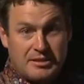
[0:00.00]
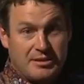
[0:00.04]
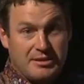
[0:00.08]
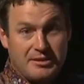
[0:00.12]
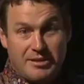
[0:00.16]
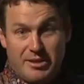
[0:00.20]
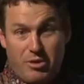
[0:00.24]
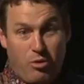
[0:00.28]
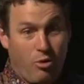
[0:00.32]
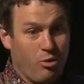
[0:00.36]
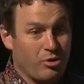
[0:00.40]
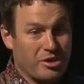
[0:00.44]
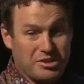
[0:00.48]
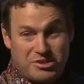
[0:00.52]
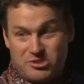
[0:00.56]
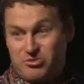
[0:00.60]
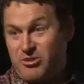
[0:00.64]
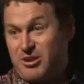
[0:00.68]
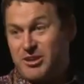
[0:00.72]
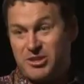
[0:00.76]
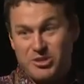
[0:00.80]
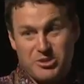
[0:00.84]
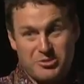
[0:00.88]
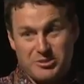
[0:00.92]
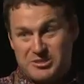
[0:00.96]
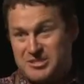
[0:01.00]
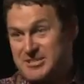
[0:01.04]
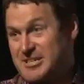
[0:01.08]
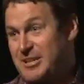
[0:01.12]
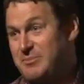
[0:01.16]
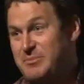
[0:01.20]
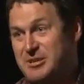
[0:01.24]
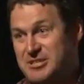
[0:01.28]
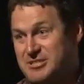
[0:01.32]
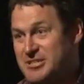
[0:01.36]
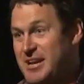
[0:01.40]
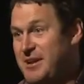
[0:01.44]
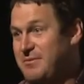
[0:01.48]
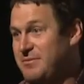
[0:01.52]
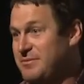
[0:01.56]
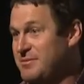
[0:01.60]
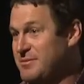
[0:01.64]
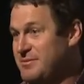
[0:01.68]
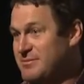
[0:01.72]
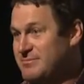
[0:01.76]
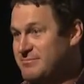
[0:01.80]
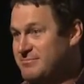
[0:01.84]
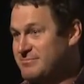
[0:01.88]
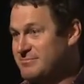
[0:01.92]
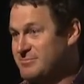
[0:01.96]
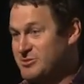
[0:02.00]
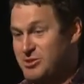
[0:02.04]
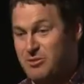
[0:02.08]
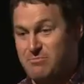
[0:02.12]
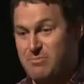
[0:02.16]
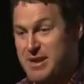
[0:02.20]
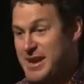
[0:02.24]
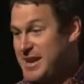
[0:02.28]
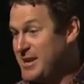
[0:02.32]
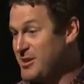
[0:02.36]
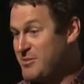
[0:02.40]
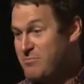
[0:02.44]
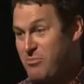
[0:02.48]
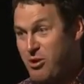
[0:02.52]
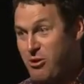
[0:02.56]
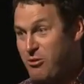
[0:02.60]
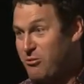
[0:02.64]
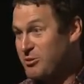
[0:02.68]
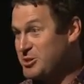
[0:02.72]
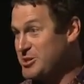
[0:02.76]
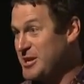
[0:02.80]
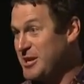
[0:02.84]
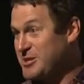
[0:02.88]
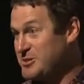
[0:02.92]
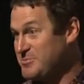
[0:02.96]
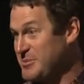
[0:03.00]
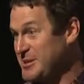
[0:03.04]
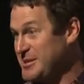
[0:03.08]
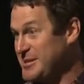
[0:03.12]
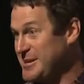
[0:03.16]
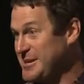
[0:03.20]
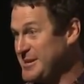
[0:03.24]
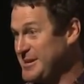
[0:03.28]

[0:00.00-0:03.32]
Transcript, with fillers: all it's trying to do is sell me stuff. It's not making a moral judgment.